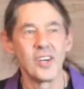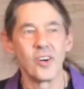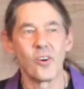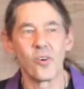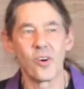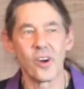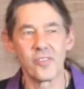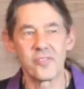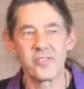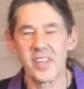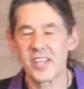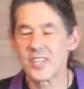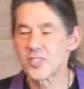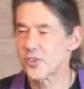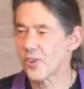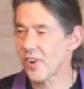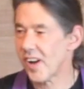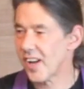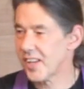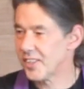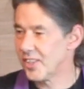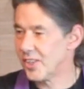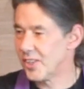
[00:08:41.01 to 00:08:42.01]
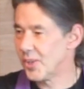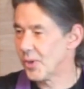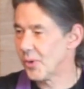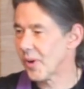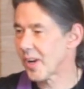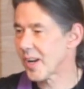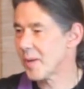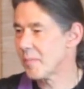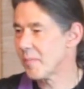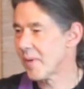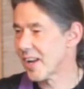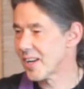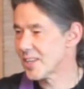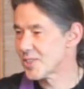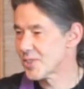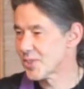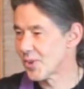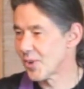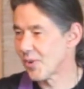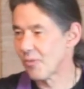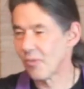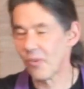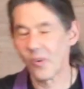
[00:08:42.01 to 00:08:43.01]
Or if they tried to do it, I
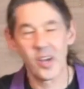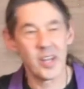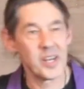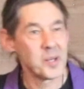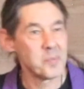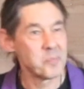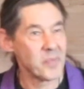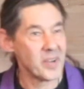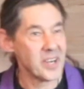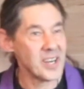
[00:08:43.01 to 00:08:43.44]
managed to avoid it.